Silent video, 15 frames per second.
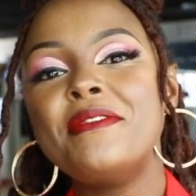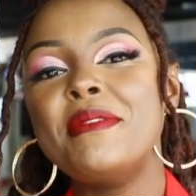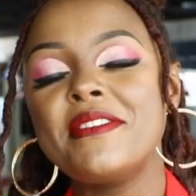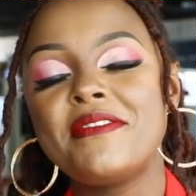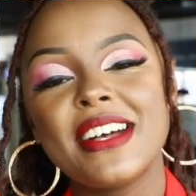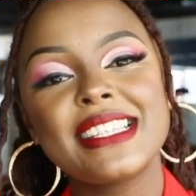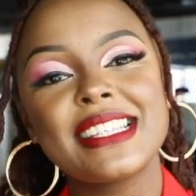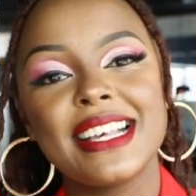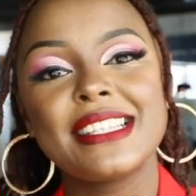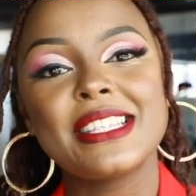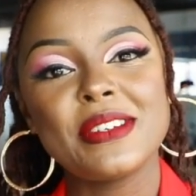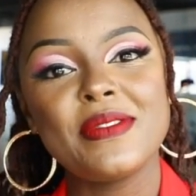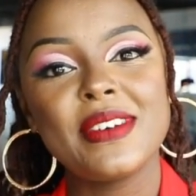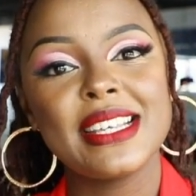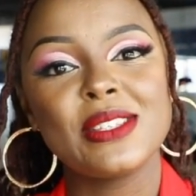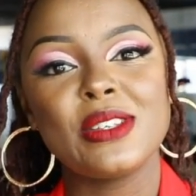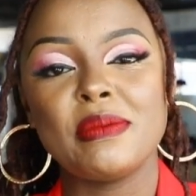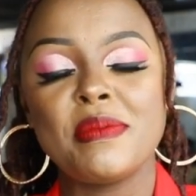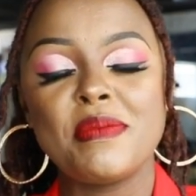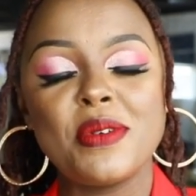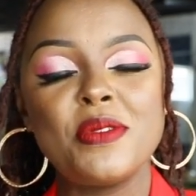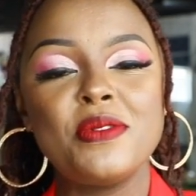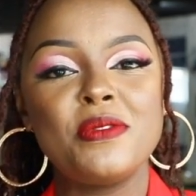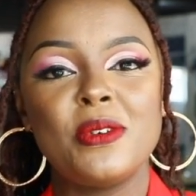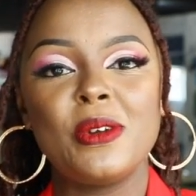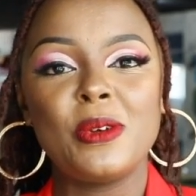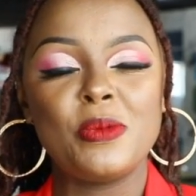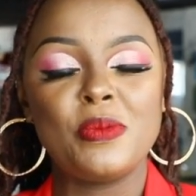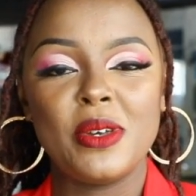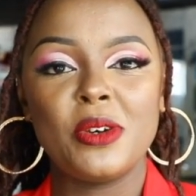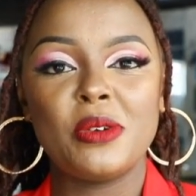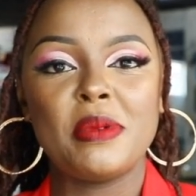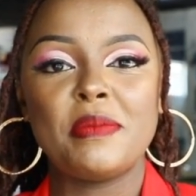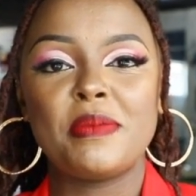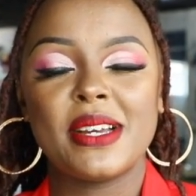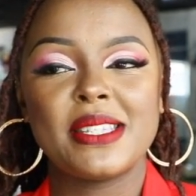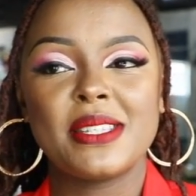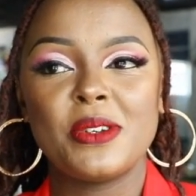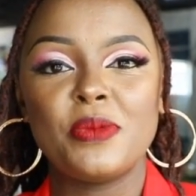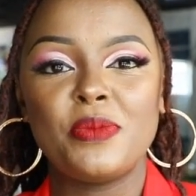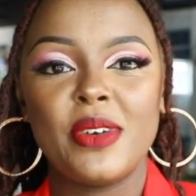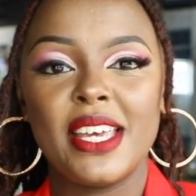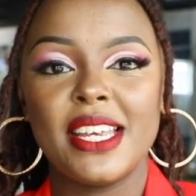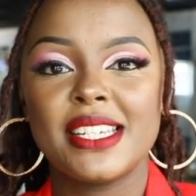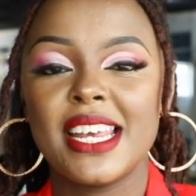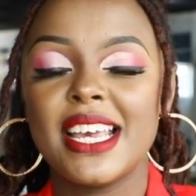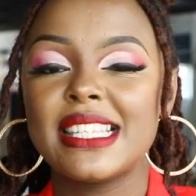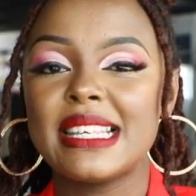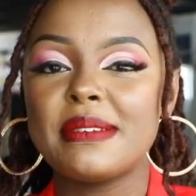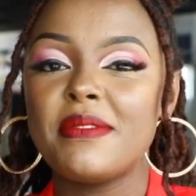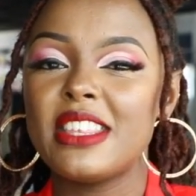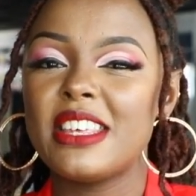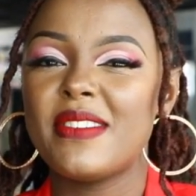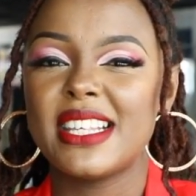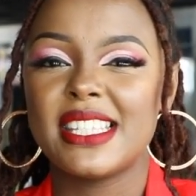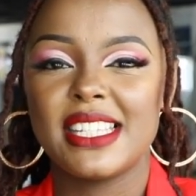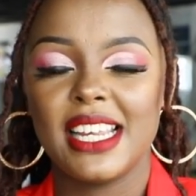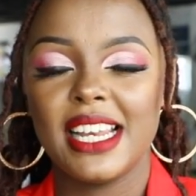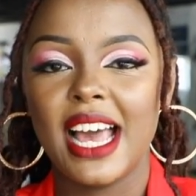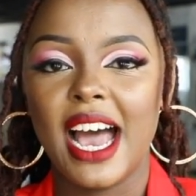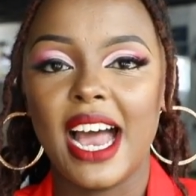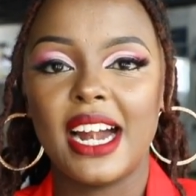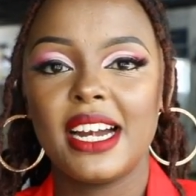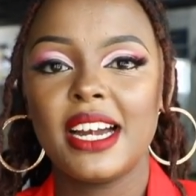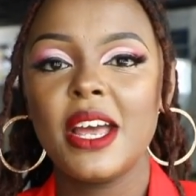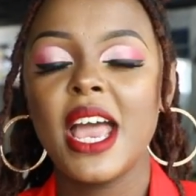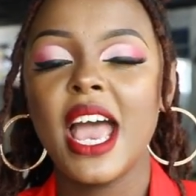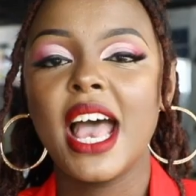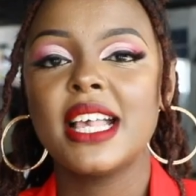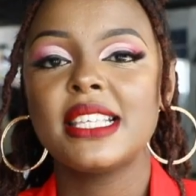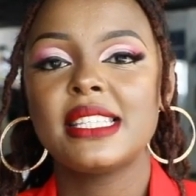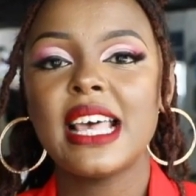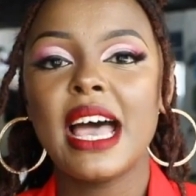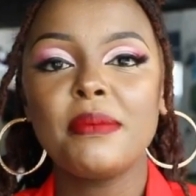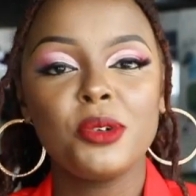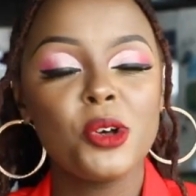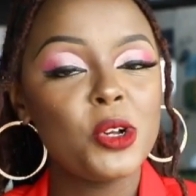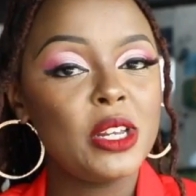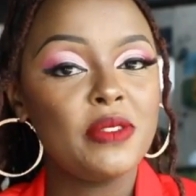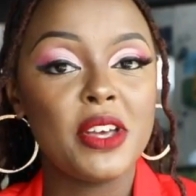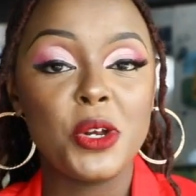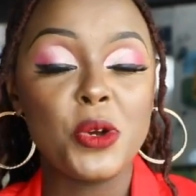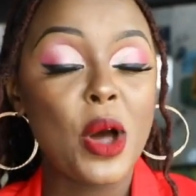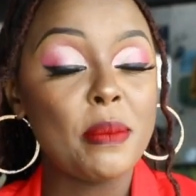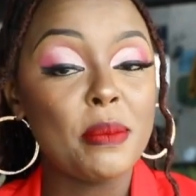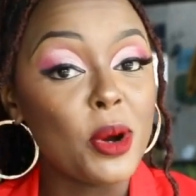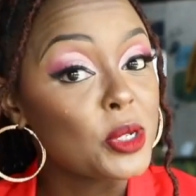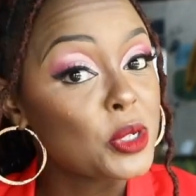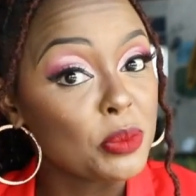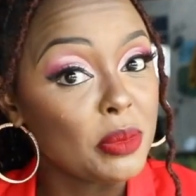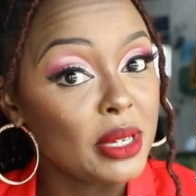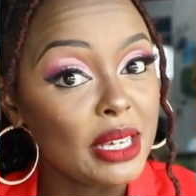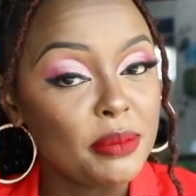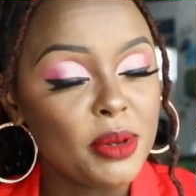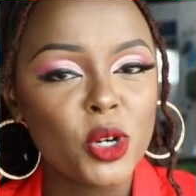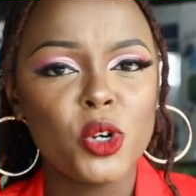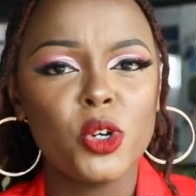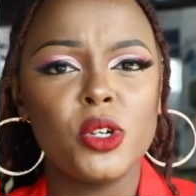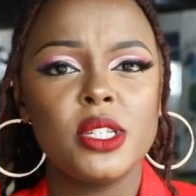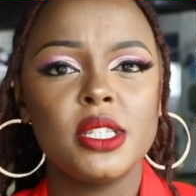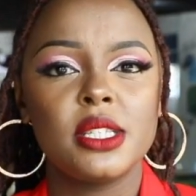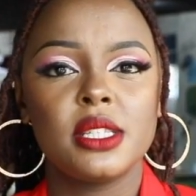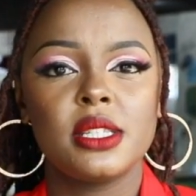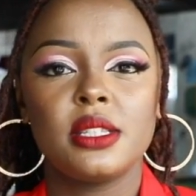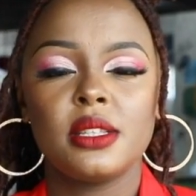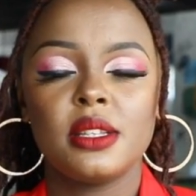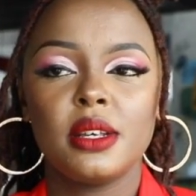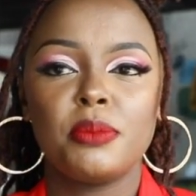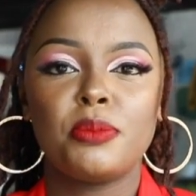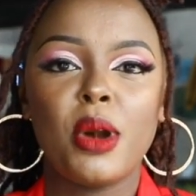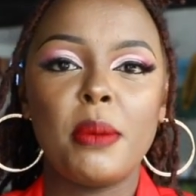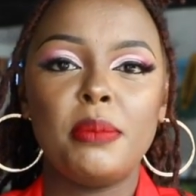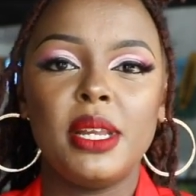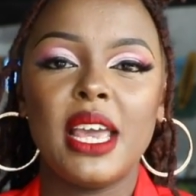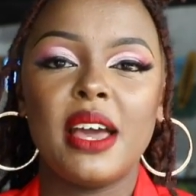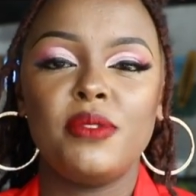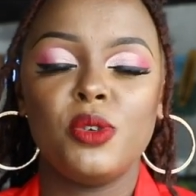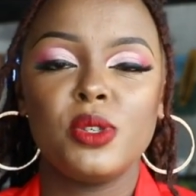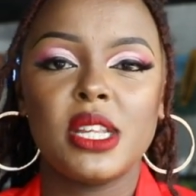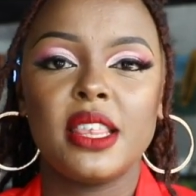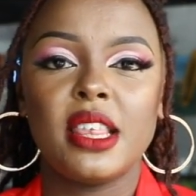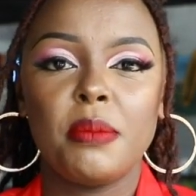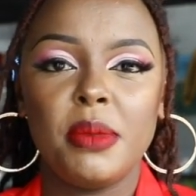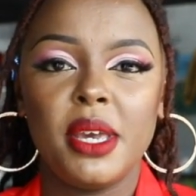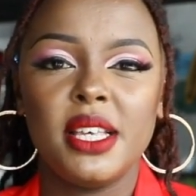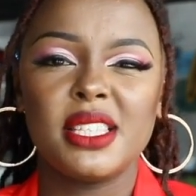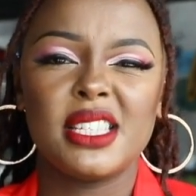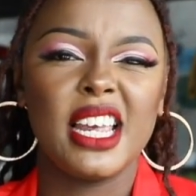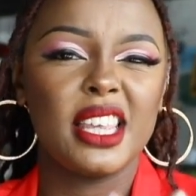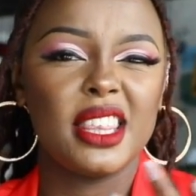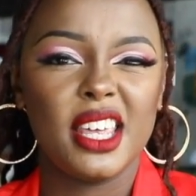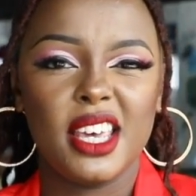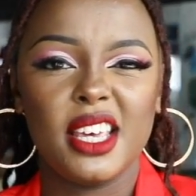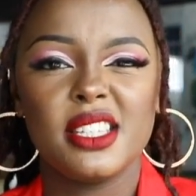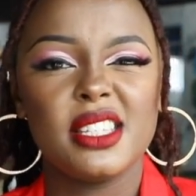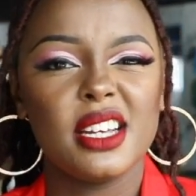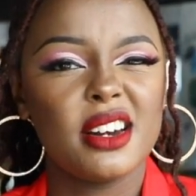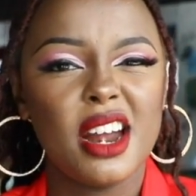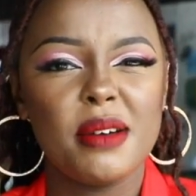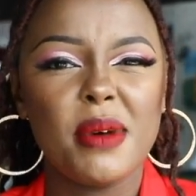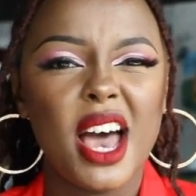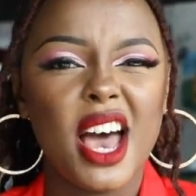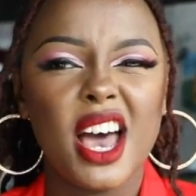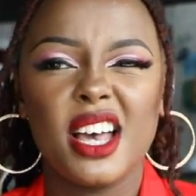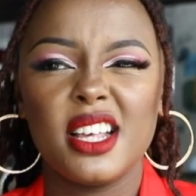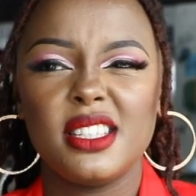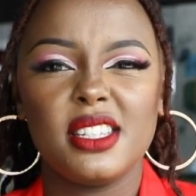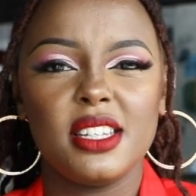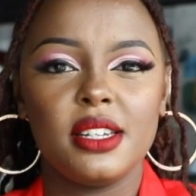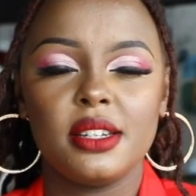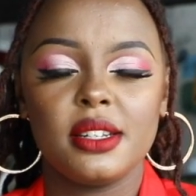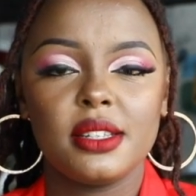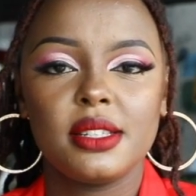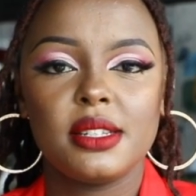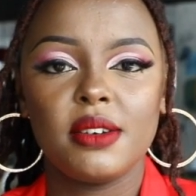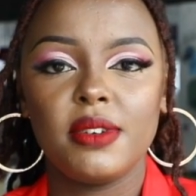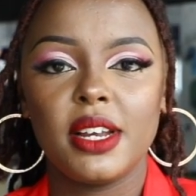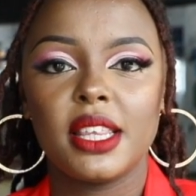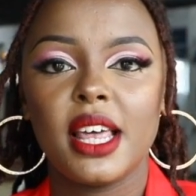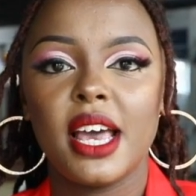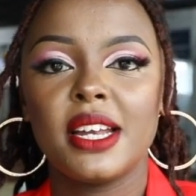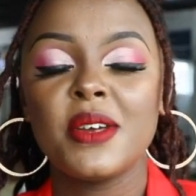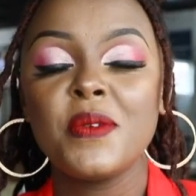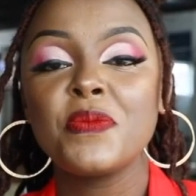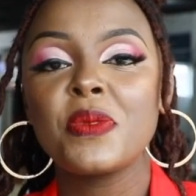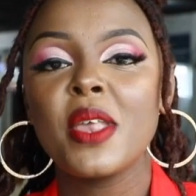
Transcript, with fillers: my first customers were people who follow me on my personal page and some of them are still are. Some don't even know about me because probably I've used other means like the Instagram ads and stuff like that.